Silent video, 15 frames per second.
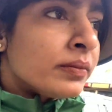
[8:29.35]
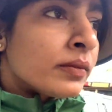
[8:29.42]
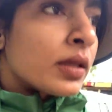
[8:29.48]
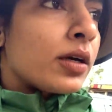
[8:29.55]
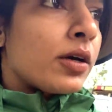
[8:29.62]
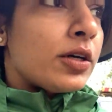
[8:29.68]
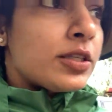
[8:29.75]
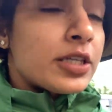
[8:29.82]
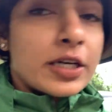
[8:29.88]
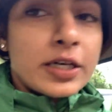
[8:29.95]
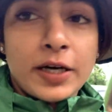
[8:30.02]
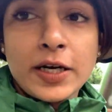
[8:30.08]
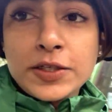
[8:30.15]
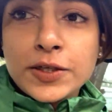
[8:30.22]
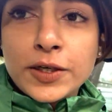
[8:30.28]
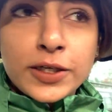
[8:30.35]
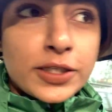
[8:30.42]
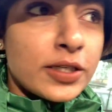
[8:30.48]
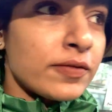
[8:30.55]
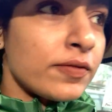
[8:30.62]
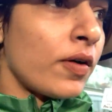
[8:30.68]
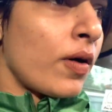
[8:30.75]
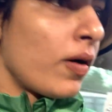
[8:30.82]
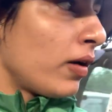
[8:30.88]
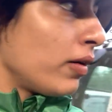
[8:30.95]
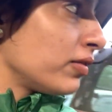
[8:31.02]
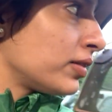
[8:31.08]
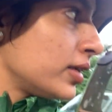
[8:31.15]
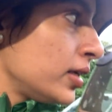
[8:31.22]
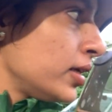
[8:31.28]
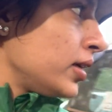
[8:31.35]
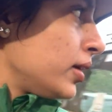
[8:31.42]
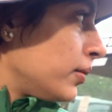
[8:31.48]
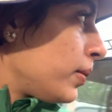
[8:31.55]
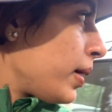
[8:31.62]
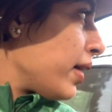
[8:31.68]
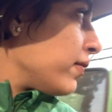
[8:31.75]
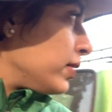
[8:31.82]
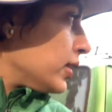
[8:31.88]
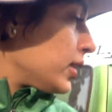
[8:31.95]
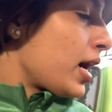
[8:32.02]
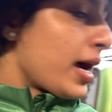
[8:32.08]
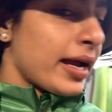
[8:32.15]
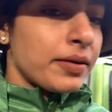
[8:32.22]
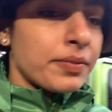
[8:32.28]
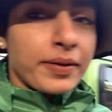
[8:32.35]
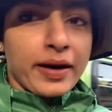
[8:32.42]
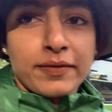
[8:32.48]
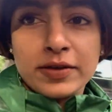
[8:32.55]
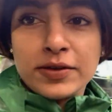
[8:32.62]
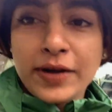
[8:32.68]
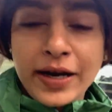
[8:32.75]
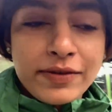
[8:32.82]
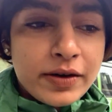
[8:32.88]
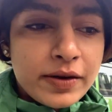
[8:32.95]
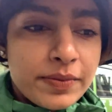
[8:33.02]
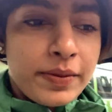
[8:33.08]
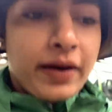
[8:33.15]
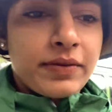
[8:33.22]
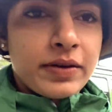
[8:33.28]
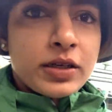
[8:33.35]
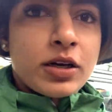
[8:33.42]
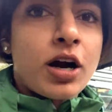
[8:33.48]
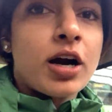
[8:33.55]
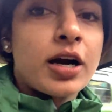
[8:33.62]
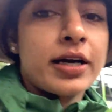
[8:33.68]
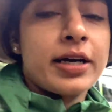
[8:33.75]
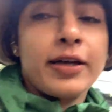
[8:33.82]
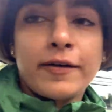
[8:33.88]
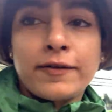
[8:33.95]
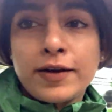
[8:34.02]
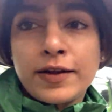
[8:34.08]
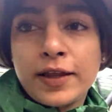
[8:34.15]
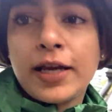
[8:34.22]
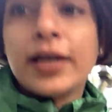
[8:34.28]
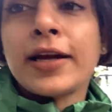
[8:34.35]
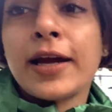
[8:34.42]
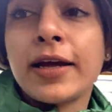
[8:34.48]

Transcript: because there are rangers involved, private guide, private driver, private car, and everything.